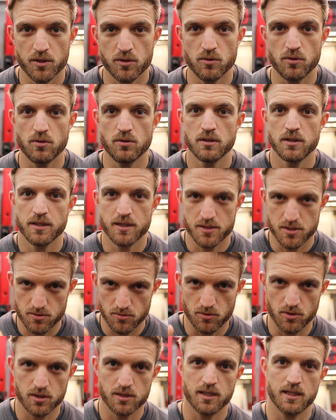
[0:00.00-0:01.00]
goal, is to
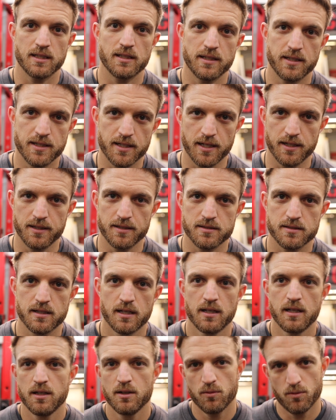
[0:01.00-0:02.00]
look like Leonidas
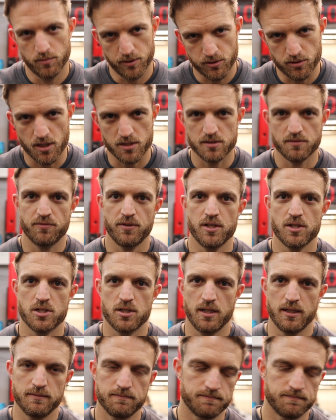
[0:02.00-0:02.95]
when we cross the finish line.